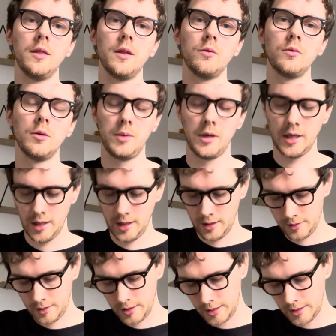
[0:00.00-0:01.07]
then we play
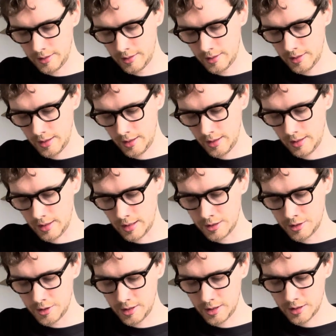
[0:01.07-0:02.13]
the D and
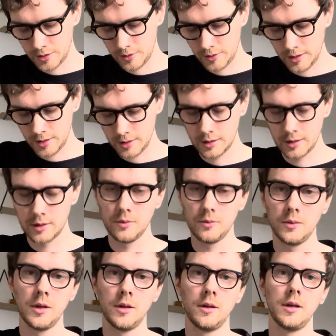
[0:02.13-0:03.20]
G strings
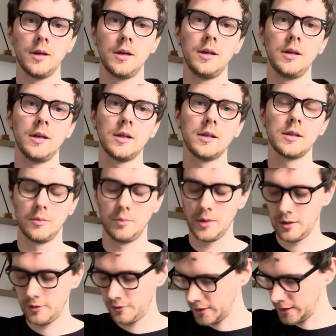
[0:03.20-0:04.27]
with the index and
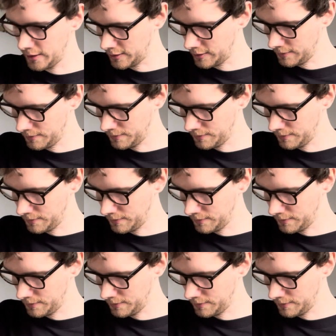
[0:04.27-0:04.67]
middle finger,